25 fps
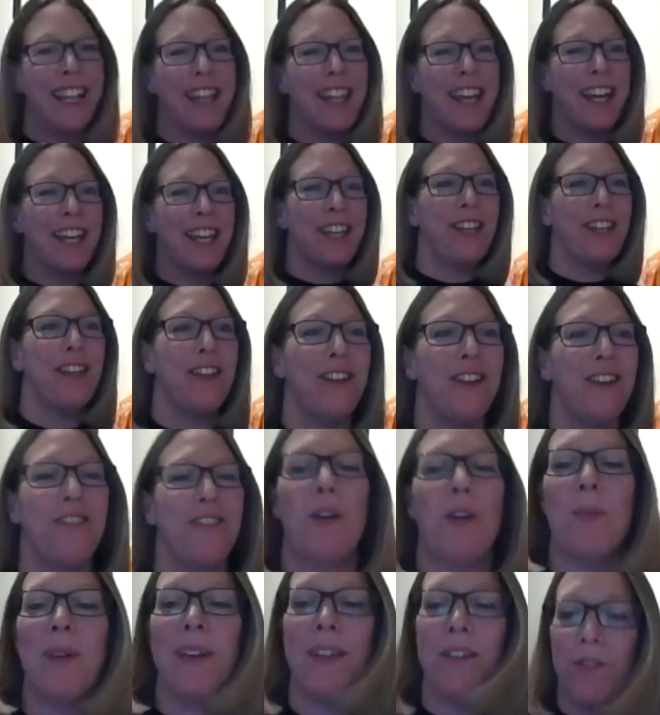and thank
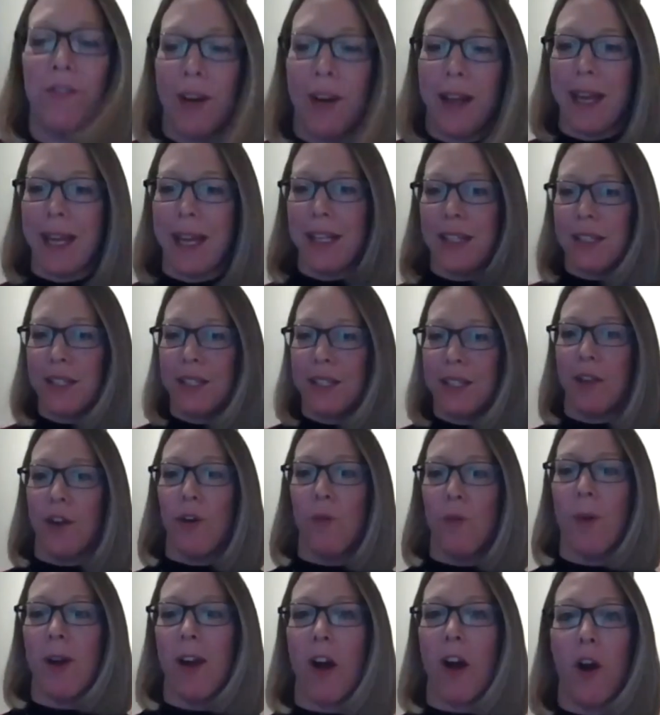you, Robert. Right,
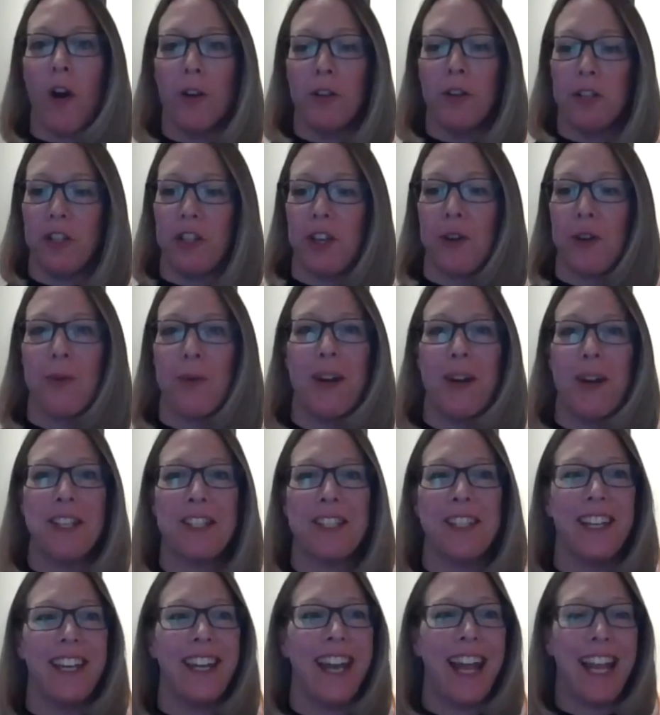so we're on to the
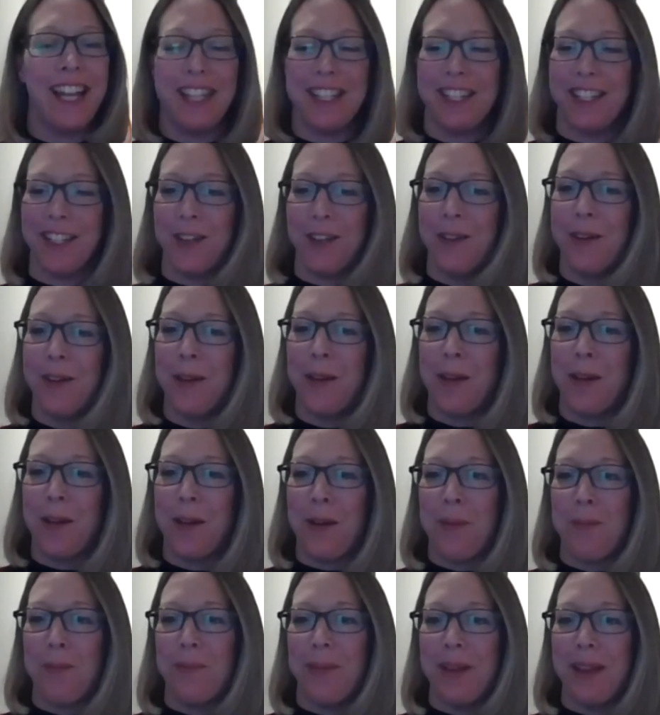question and answer
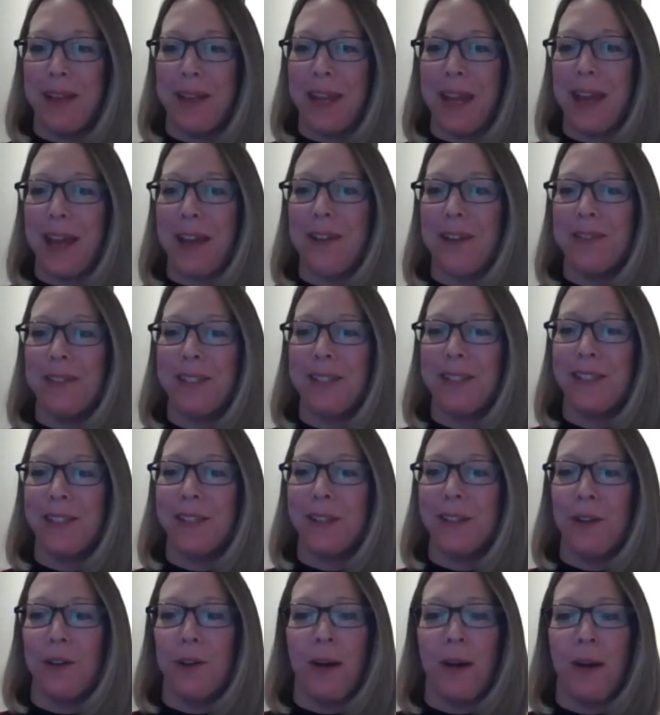bit now.
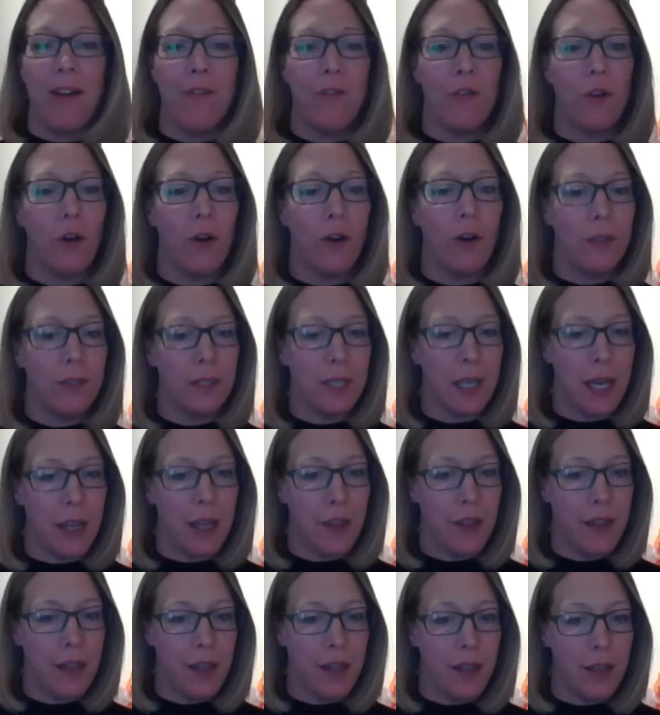So I've got, I
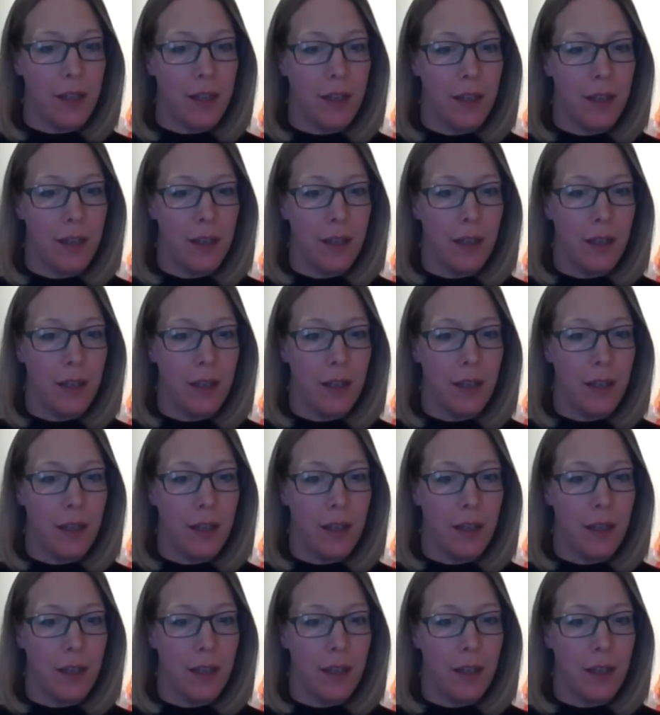think,